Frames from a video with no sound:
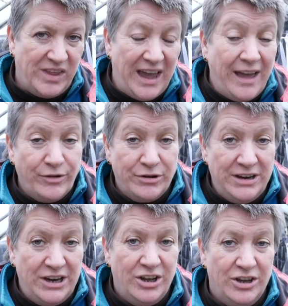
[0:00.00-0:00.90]
the
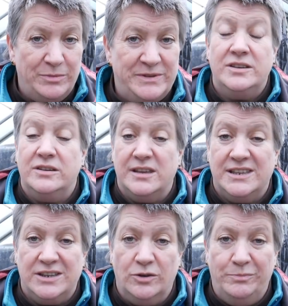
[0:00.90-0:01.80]
evergreen herbs, so
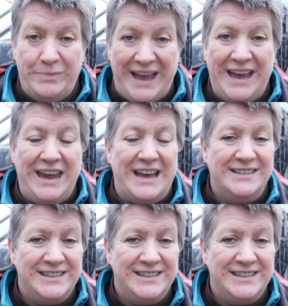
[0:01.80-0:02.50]
there's still bay,